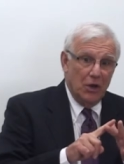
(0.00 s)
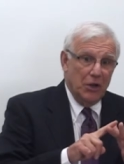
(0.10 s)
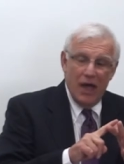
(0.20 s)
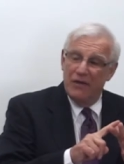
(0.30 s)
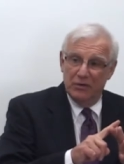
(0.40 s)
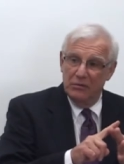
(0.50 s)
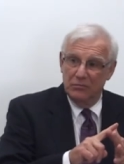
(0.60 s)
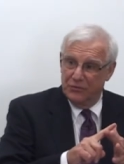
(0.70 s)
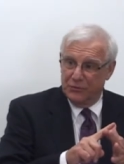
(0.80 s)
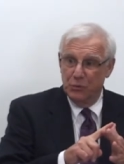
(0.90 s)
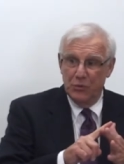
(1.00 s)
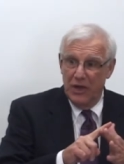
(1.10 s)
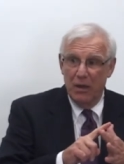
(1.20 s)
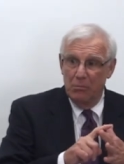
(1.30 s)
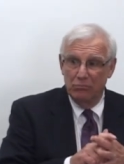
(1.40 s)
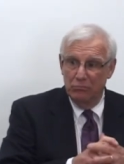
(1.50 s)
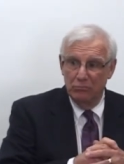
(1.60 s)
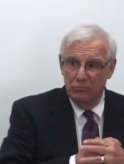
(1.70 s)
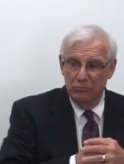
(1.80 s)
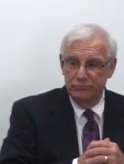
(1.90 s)
go to heaven through Him,
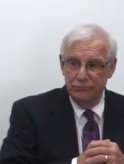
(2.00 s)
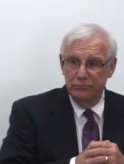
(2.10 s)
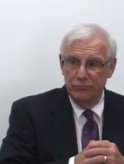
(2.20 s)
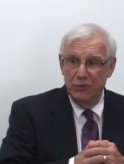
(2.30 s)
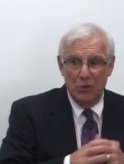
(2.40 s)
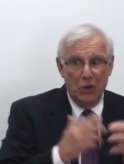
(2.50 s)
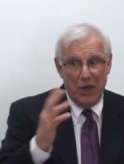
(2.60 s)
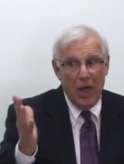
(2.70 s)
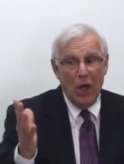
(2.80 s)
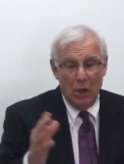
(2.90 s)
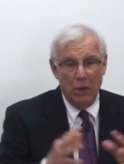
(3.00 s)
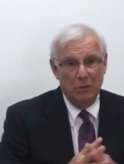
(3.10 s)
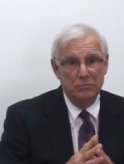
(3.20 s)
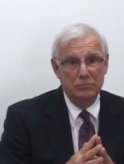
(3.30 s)
you go to hell.